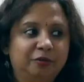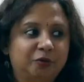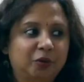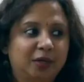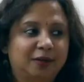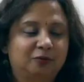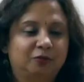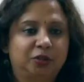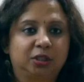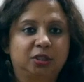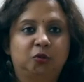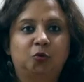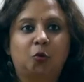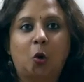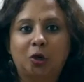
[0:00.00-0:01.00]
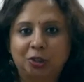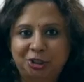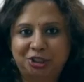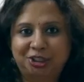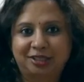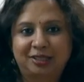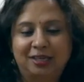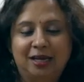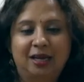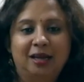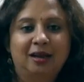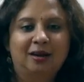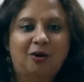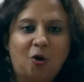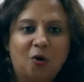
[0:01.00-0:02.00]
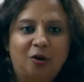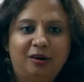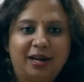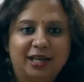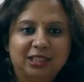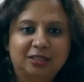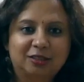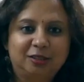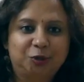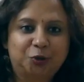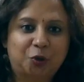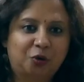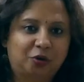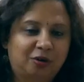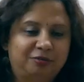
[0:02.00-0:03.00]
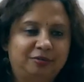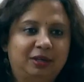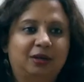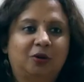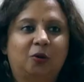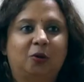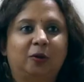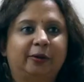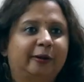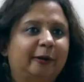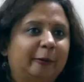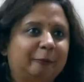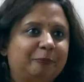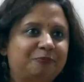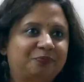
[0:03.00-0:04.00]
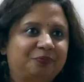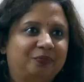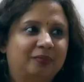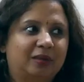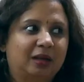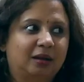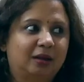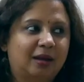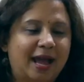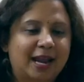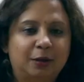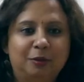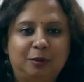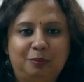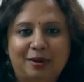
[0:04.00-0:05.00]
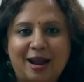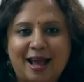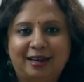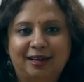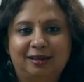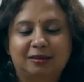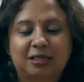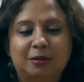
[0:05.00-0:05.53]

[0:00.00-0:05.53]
If you have just watched on National Geographic or um, Animal Planet,